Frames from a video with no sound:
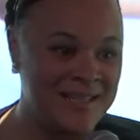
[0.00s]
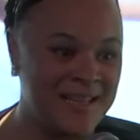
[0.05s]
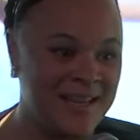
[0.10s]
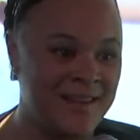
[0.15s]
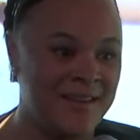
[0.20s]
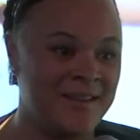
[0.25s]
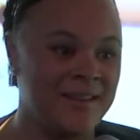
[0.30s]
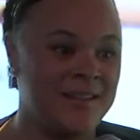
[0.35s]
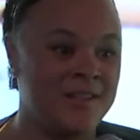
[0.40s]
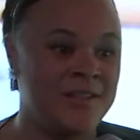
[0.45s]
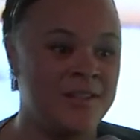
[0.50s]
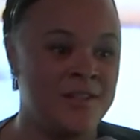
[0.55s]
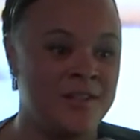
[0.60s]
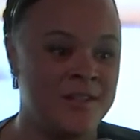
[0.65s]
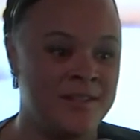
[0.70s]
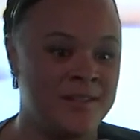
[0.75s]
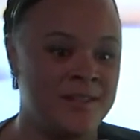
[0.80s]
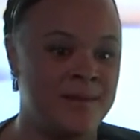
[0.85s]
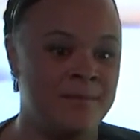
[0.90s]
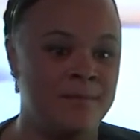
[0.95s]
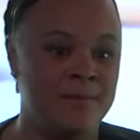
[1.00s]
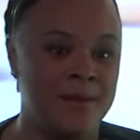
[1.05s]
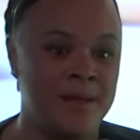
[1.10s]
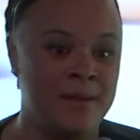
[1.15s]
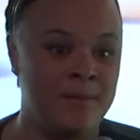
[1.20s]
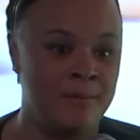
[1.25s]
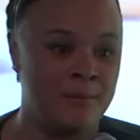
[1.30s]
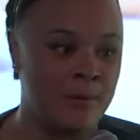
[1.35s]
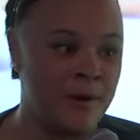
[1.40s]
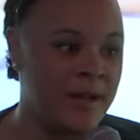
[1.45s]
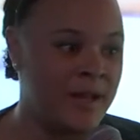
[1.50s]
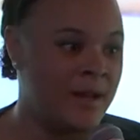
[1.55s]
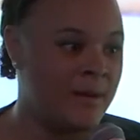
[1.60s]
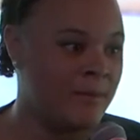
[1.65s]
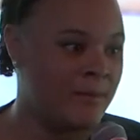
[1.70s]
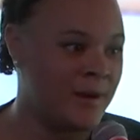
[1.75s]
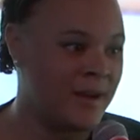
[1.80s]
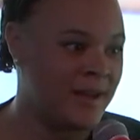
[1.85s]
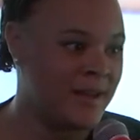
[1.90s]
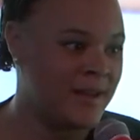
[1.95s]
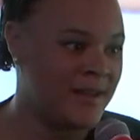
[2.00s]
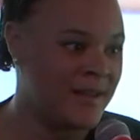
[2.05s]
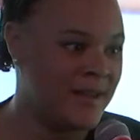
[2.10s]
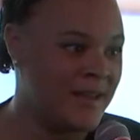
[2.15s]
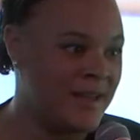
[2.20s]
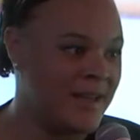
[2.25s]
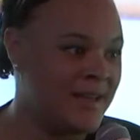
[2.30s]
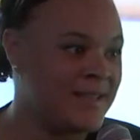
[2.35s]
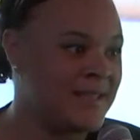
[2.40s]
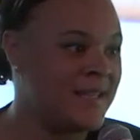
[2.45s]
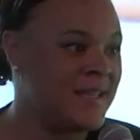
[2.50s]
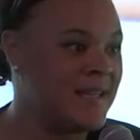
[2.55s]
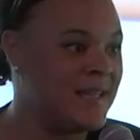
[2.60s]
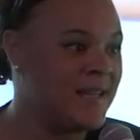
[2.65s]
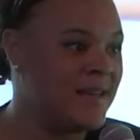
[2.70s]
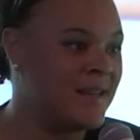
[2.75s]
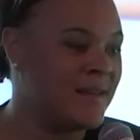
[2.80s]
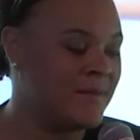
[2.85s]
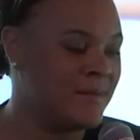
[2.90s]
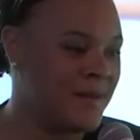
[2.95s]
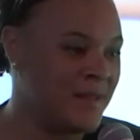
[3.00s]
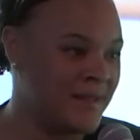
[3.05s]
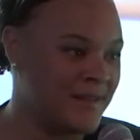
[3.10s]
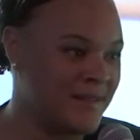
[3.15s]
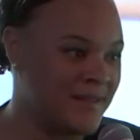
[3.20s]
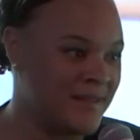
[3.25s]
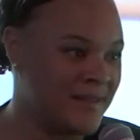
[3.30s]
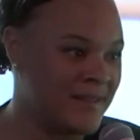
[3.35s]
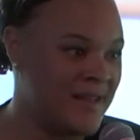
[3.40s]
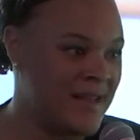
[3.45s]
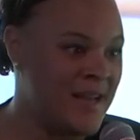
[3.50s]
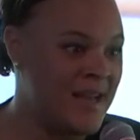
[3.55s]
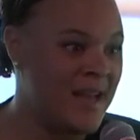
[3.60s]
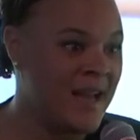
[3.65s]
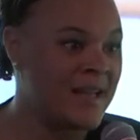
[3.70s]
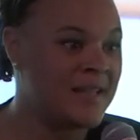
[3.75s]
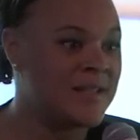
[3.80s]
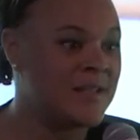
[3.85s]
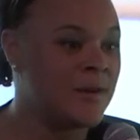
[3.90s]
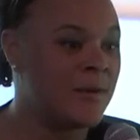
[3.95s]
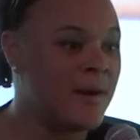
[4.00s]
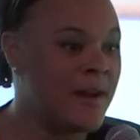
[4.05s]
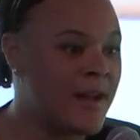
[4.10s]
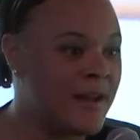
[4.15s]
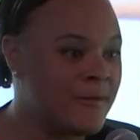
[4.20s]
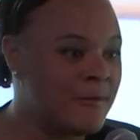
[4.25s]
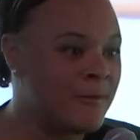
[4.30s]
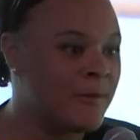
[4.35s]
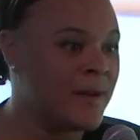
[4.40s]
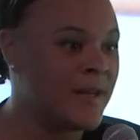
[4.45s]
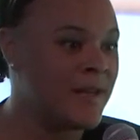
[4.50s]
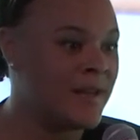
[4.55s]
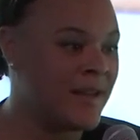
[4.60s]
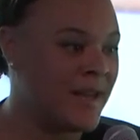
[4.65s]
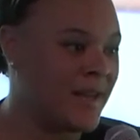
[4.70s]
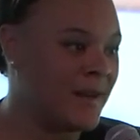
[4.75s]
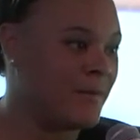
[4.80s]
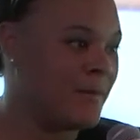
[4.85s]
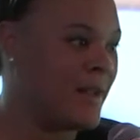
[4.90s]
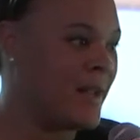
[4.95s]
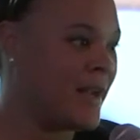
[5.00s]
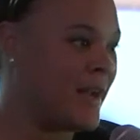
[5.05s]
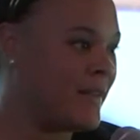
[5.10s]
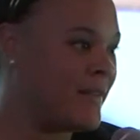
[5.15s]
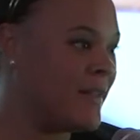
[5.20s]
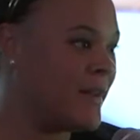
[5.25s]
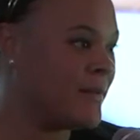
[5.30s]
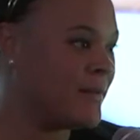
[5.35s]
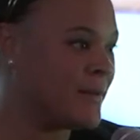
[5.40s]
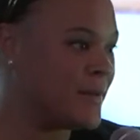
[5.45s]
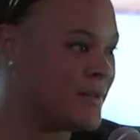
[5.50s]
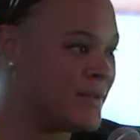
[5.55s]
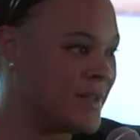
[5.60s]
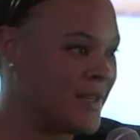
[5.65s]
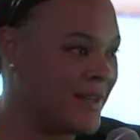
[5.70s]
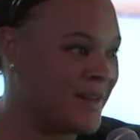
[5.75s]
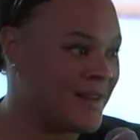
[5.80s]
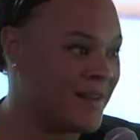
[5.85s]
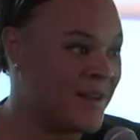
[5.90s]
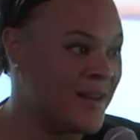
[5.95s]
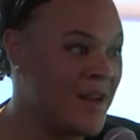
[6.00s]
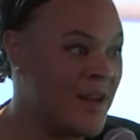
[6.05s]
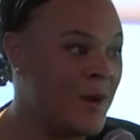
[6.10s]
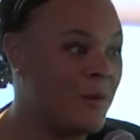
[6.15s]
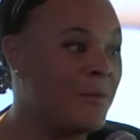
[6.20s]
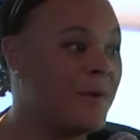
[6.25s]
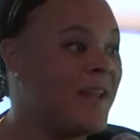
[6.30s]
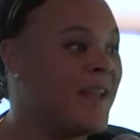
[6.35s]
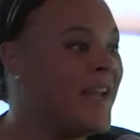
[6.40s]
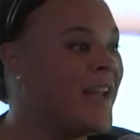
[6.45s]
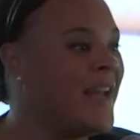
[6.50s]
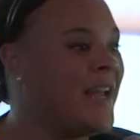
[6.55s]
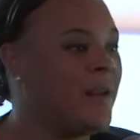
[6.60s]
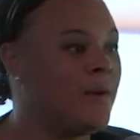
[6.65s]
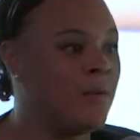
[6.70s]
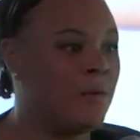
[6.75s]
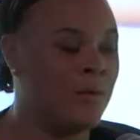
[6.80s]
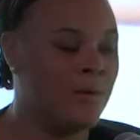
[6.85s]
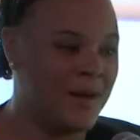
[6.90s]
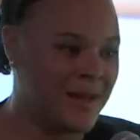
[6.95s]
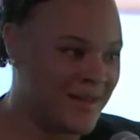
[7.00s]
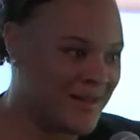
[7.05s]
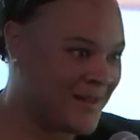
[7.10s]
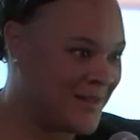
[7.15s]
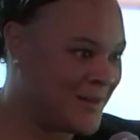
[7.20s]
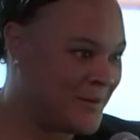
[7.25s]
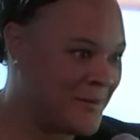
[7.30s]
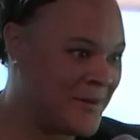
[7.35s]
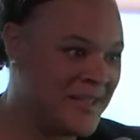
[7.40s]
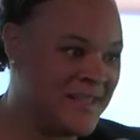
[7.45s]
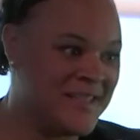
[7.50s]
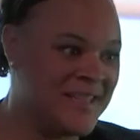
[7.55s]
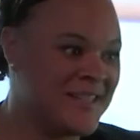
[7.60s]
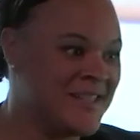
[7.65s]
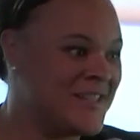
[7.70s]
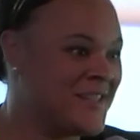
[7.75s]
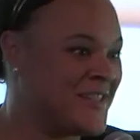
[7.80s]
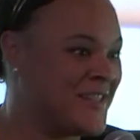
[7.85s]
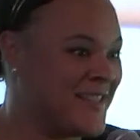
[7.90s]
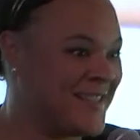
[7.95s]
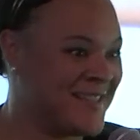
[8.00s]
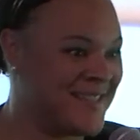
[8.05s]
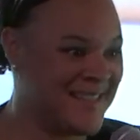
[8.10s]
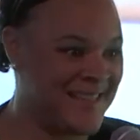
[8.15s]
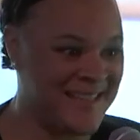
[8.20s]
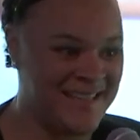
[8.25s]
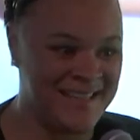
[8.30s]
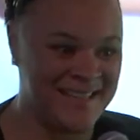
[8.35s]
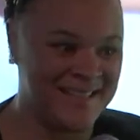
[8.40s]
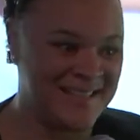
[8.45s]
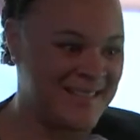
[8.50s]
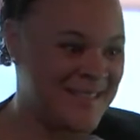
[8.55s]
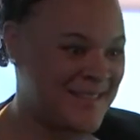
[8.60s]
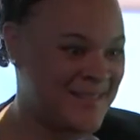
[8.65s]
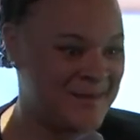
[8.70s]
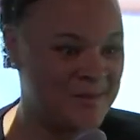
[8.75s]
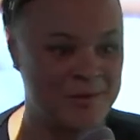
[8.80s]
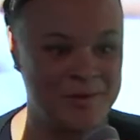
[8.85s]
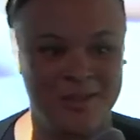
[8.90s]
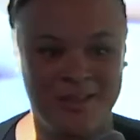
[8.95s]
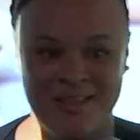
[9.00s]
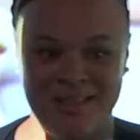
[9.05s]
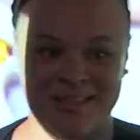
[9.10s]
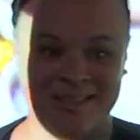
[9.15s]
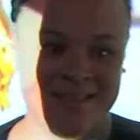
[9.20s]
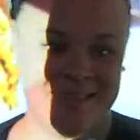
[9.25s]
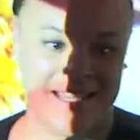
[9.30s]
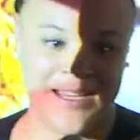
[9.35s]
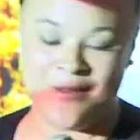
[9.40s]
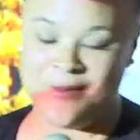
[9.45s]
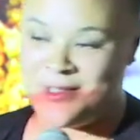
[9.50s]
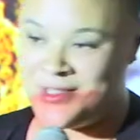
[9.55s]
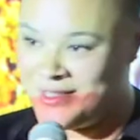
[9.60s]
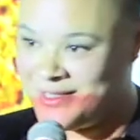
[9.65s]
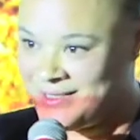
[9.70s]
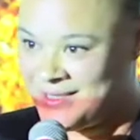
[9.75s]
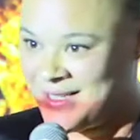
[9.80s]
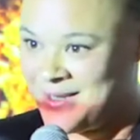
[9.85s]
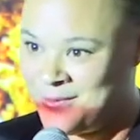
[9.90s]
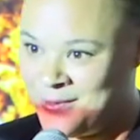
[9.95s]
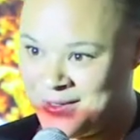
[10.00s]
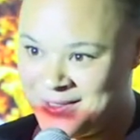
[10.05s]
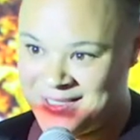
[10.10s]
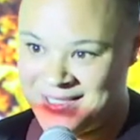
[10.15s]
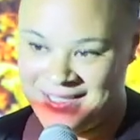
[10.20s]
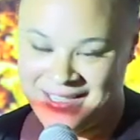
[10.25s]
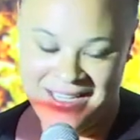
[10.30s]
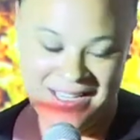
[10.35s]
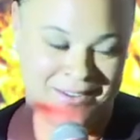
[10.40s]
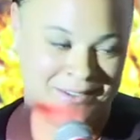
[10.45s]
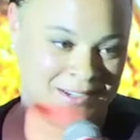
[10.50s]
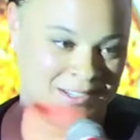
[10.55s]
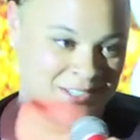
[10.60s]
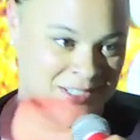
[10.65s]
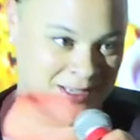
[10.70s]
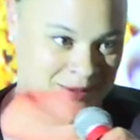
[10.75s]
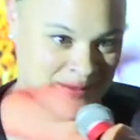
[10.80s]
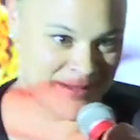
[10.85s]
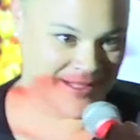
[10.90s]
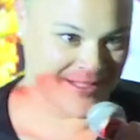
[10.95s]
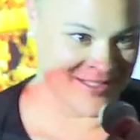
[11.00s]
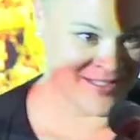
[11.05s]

together is to just simply break bread, to eat a meal. And so every night we had that routine. We ate well. We didn't just eat cheese sandwiches. I've worked at a catering job that